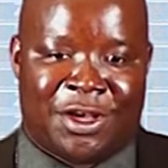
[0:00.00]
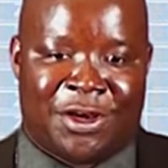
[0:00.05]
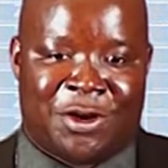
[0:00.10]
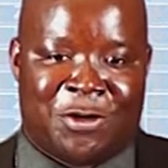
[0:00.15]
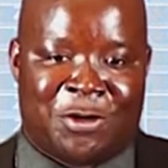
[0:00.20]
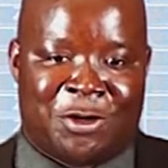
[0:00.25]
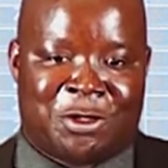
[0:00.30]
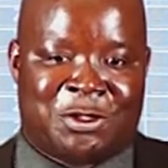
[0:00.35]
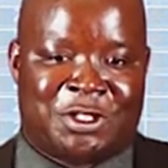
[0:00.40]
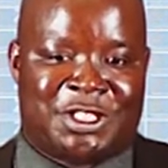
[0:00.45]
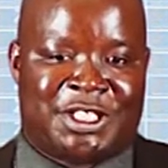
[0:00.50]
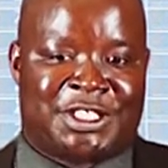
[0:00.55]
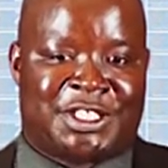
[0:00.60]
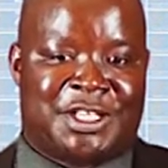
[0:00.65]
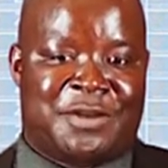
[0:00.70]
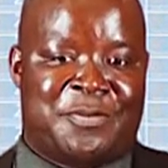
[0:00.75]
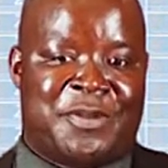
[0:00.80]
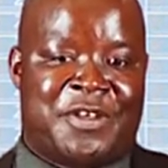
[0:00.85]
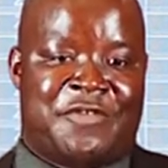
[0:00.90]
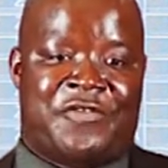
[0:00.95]
Go to
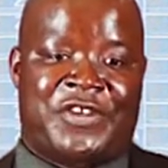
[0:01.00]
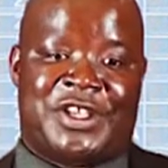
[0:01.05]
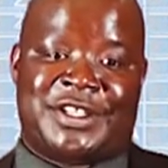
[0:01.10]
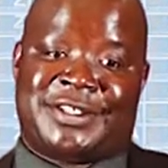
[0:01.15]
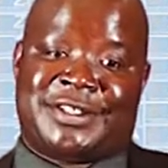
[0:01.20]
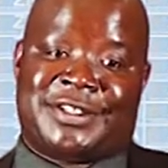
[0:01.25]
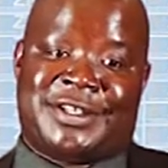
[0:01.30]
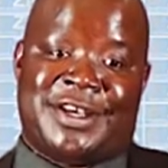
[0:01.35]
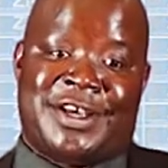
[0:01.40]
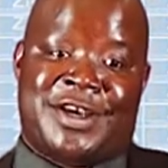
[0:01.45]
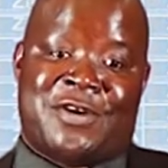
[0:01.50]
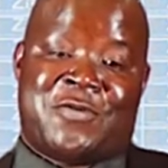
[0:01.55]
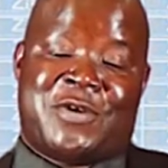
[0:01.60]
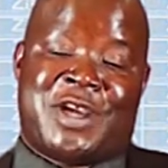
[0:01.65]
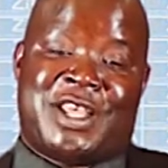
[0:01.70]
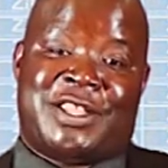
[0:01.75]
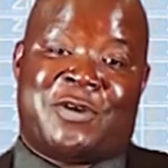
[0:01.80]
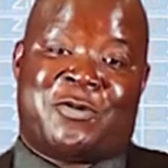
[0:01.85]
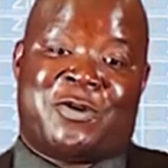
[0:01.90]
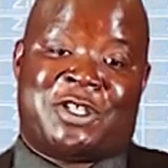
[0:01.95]
section B first,
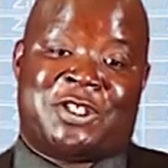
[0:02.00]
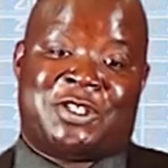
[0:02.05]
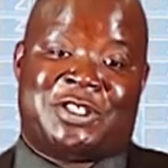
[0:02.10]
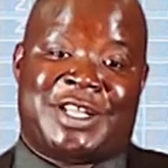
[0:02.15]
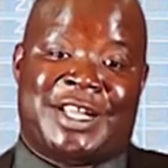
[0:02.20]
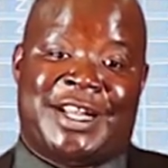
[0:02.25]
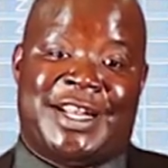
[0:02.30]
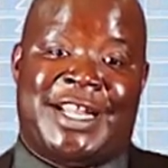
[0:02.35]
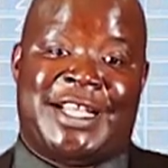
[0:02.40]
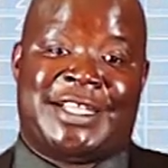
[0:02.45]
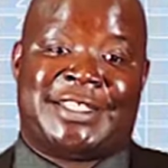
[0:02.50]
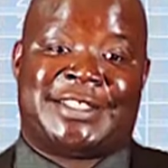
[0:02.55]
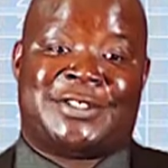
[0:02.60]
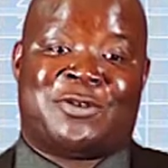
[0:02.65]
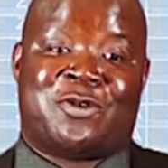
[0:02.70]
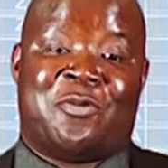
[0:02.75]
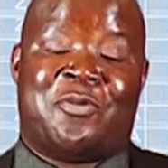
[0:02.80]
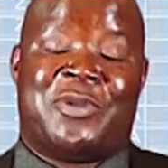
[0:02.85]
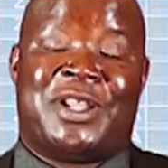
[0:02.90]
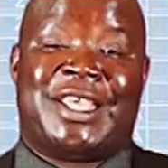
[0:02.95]
where the questions are less
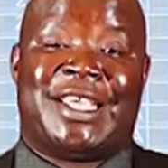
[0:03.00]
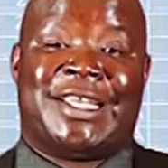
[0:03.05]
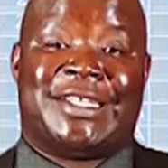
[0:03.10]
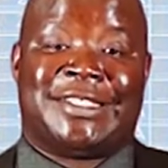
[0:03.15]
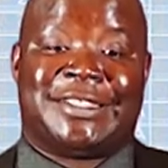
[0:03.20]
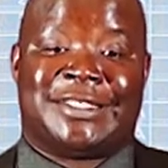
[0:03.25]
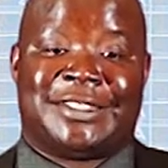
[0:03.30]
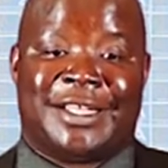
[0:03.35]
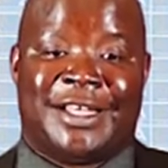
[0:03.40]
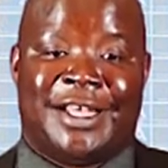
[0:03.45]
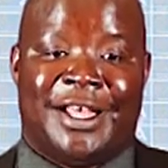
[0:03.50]
complicated.